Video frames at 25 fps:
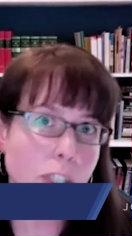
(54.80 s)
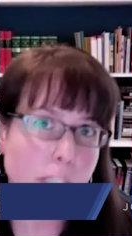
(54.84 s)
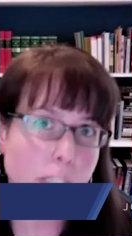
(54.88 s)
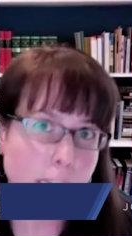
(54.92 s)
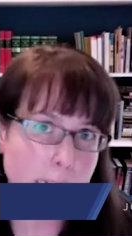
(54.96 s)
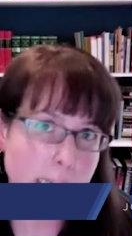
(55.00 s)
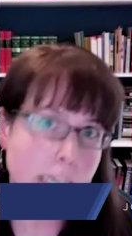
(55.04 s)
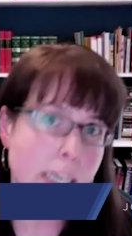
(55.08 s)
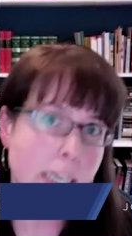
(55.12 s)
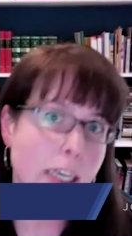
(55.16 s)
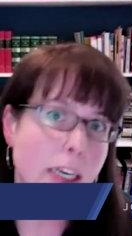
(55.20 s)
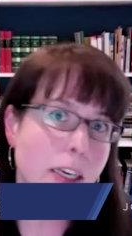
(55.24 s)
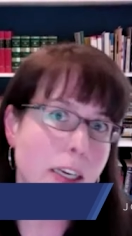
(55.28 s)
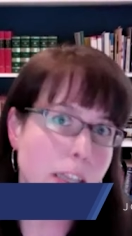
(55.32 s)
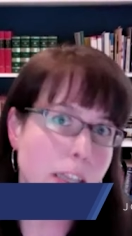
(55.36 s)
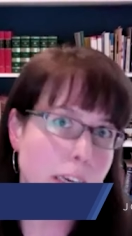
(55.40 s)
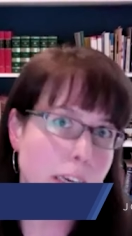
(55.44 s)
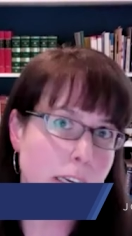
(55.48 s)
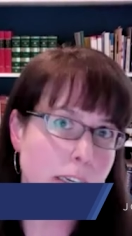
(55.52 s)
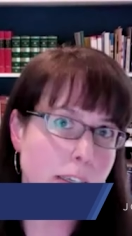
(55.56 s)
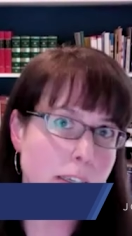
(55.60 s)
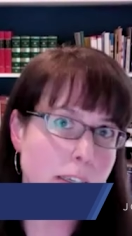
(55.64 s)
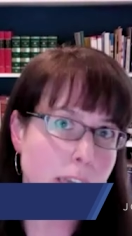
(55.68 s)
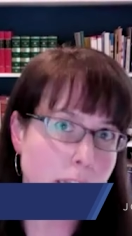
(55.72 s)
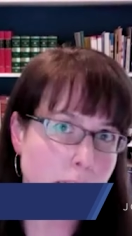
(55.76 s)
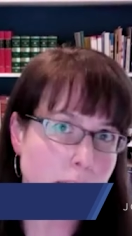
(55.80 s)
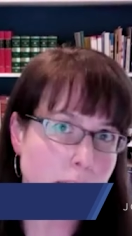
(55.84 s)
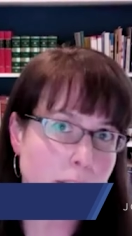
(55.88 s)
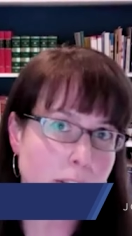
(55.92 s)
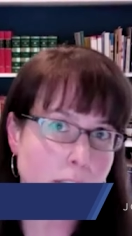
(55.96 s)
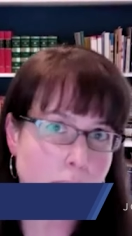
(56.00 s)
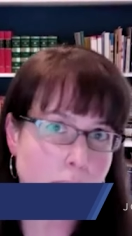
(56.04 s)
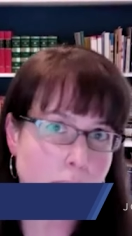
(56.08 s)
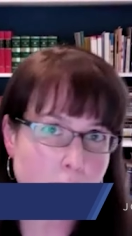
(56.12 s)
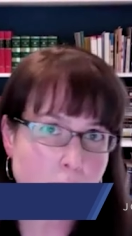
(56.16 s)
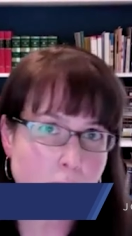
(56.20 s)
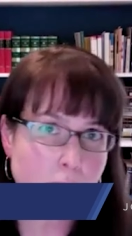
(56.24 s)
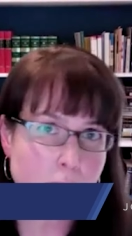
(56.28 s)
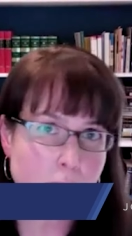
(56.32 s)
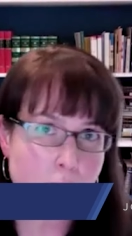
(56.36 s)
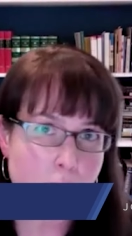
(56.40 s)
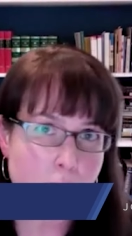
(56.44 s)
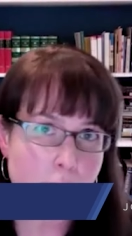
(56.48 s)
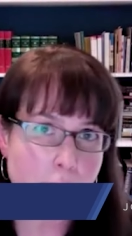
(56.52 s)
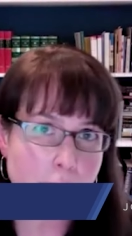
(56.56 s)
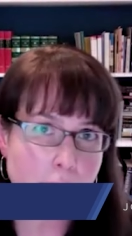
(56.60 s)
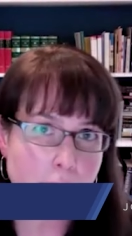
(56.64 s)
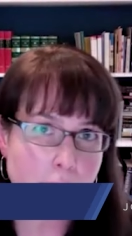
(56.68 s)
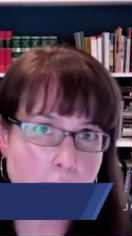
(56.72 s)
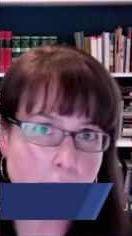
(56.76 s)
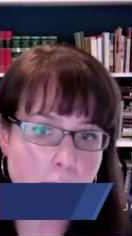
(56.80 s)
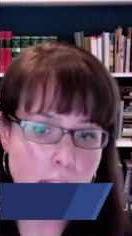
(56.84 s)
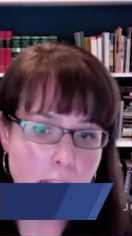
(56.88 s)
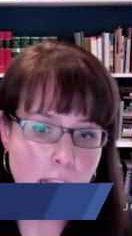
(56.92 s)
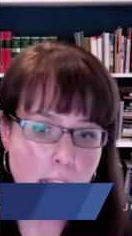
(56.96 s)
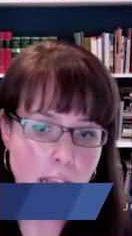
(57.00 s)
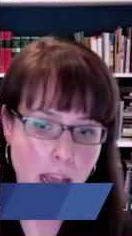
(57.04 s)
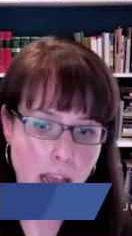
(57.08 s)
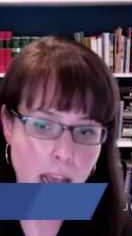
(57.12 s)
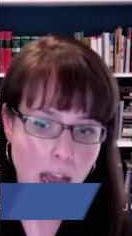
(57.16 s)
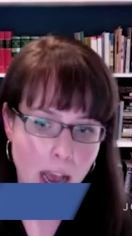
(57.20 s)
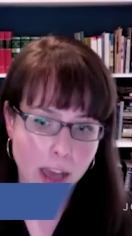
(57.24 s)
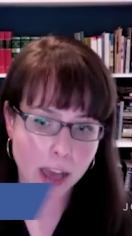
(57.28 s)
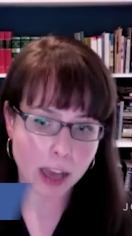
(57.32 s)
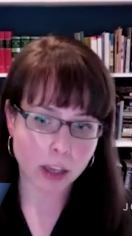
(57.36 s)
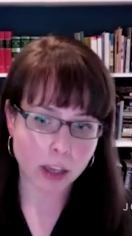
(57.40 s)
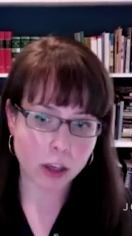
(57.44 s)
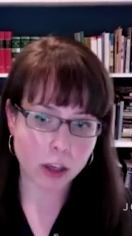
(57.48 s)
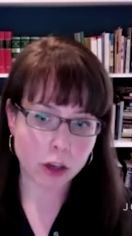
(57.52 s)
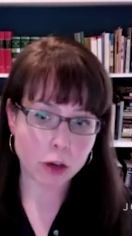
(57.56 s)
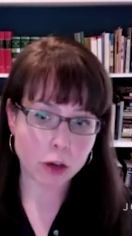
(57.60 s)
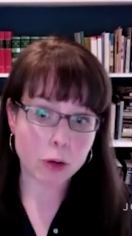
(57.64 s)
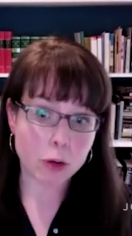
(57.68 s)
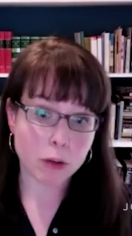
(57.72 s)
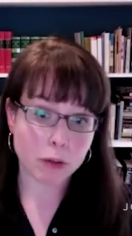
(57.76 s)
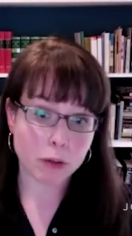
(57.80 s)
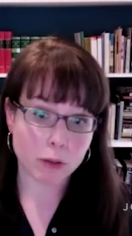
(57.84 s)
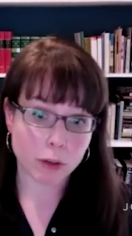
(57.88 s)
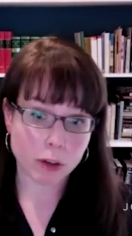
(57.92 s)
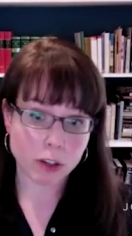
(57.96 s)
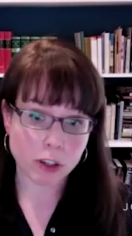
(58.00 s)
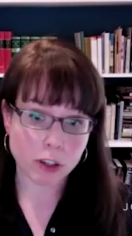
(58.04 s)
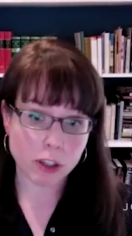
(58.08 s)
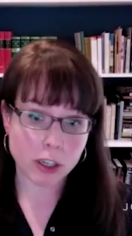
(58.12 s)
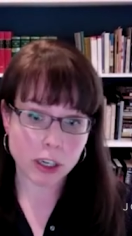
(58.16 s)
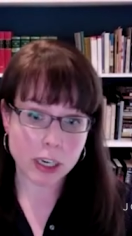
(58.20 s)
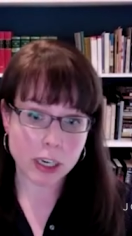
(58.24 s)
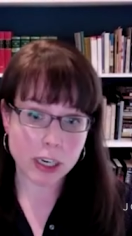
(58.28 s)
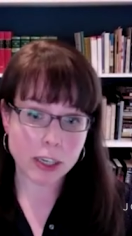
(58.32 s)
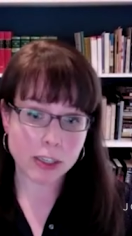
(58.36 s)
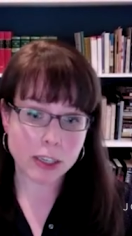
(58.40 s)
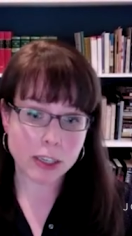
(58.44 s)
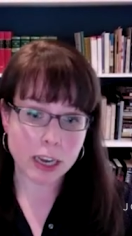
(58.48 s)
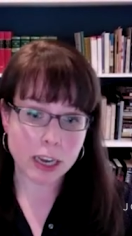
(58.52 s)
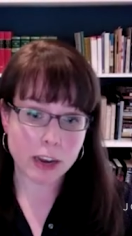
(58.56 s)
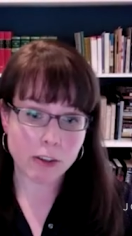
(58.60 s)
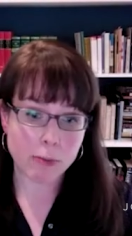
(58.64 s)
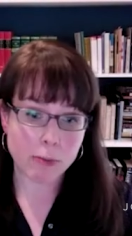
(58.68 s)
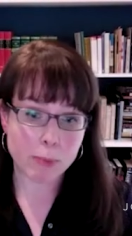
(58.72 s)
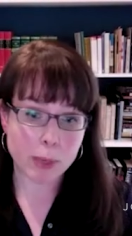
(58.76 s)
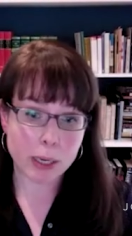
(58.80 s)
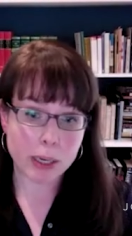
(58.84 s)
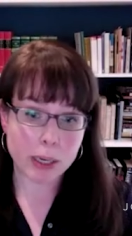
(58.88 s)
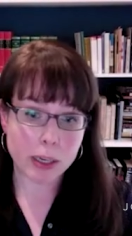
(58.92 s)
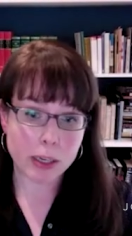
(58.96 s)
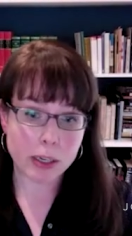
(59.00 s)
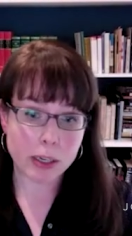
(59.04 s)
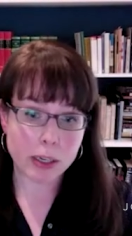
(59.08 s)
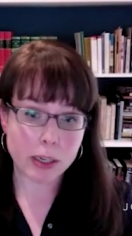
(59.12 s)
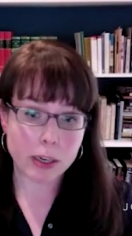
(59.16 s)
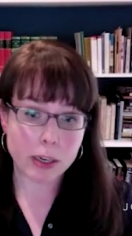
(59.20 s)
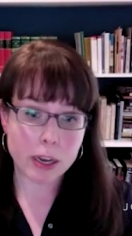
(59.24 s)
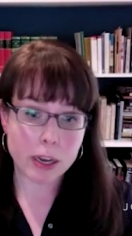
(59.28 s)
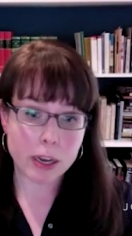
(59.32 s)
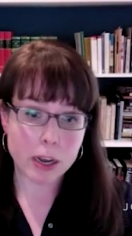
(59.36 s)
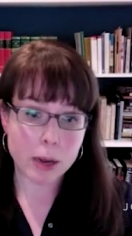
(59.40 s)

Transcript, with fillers: data that tells us that uh, universities have been